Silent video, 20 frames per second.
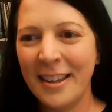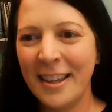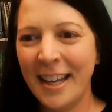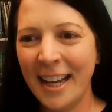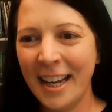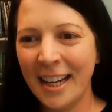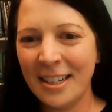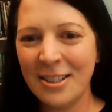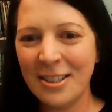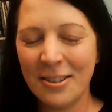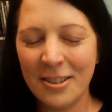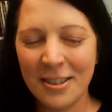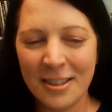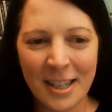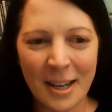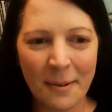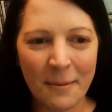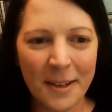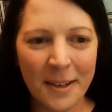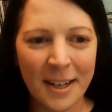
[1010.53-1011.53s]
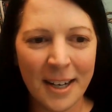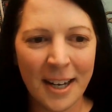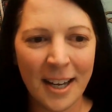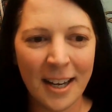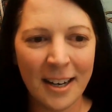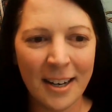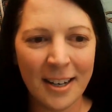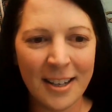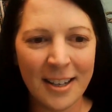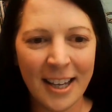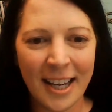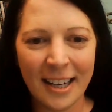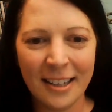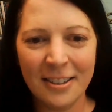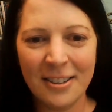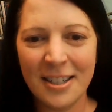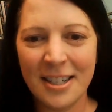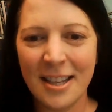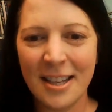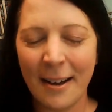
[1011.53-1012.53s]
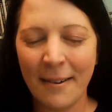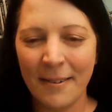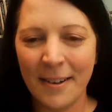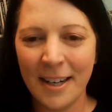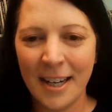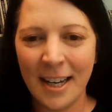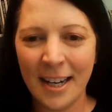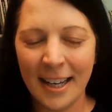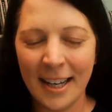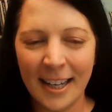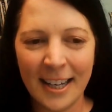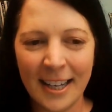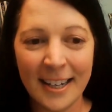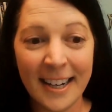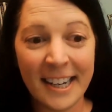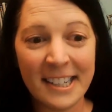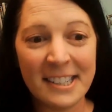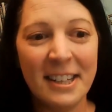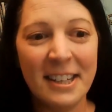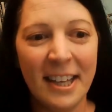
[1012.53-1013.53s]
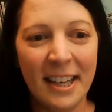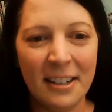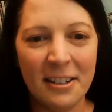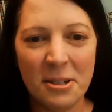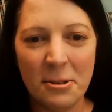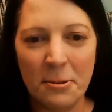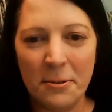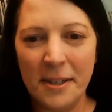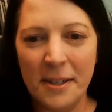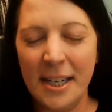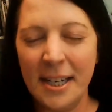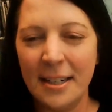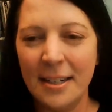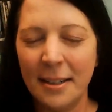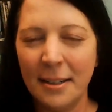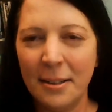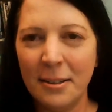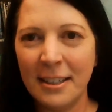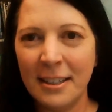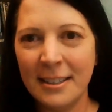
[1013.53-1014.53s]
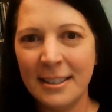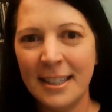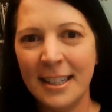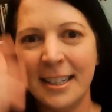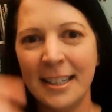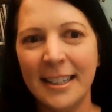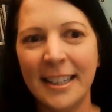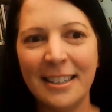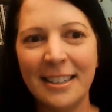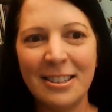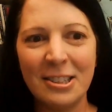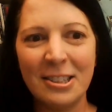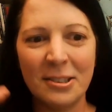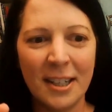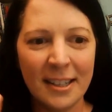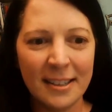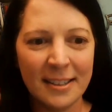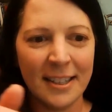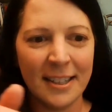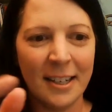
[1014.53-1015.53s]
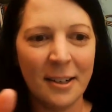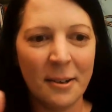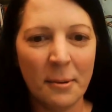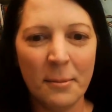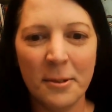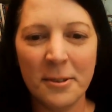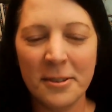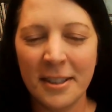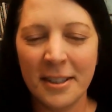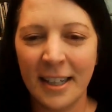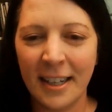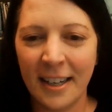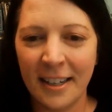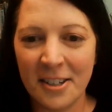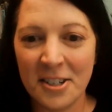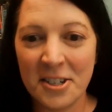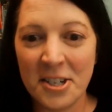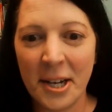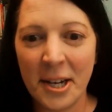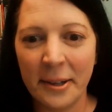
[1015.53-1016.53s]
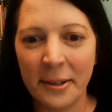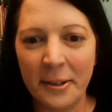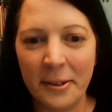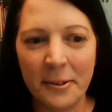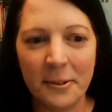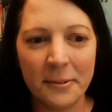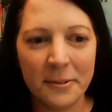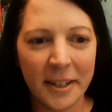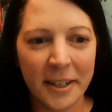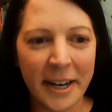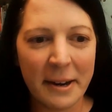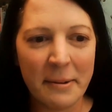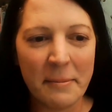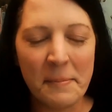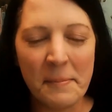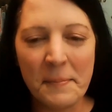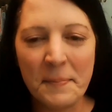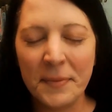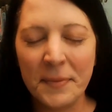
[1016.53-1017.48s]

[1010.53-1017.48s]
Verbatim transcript: The answers that we need, the energy that we need, and connect to the energy we need. And you can see it like strings, like almost like on a cello, right?